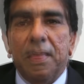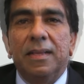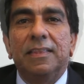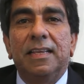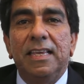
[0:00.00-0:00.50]

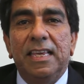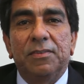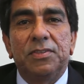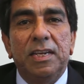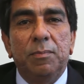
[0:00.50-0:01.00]
The
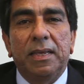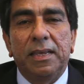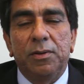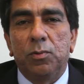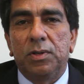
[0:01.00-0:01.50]
EF
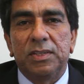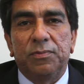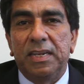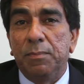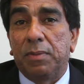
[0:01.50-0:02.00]
steelmaking route is
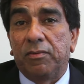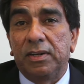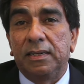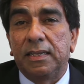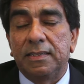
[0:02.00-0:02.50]
very power
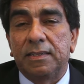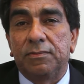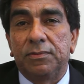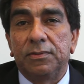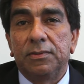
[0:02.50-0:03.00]

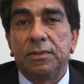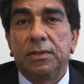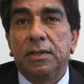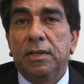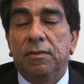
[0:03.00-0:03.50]
intensive.
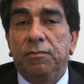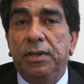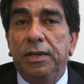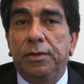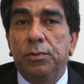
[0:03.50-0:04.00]
We
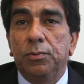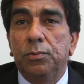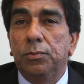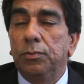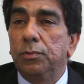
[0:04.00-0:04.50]
need
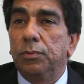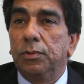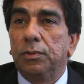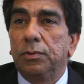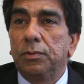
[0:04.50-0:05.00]

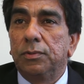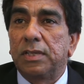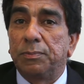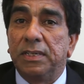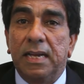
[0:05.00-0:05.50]
to
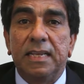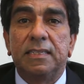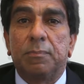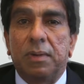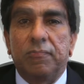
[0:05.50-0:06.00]
subsidize
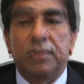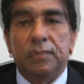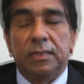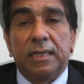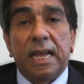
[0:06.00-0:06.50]
the power.
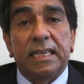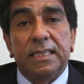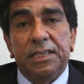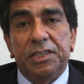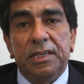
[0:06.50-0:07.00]
So the
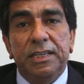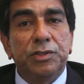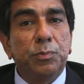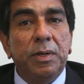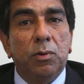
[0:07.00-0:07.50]
taxation needs
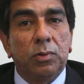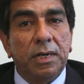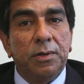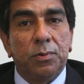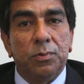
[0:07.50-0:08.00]
to be looked
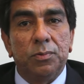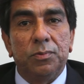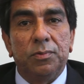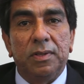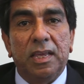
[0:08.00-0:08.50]
into.
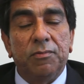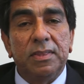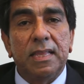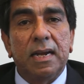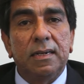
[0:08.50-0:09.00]

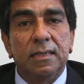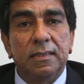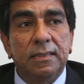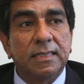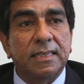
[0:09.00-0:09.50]
Given that
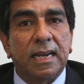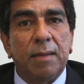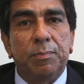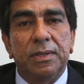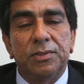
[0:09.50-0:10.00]
the
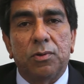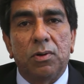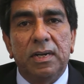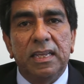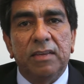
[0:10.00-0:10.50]
scrap is
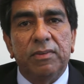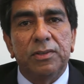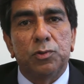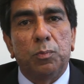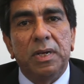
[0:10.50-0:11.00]
already giving
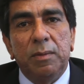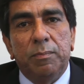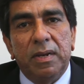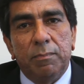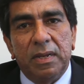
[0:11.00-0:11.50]
so many
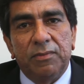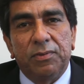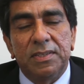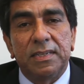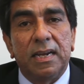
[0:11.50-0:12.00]

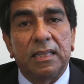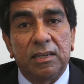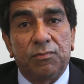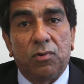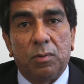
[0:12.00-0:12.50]
benefits in other
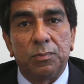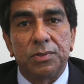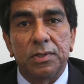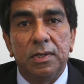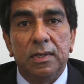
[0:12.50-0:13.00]
forms,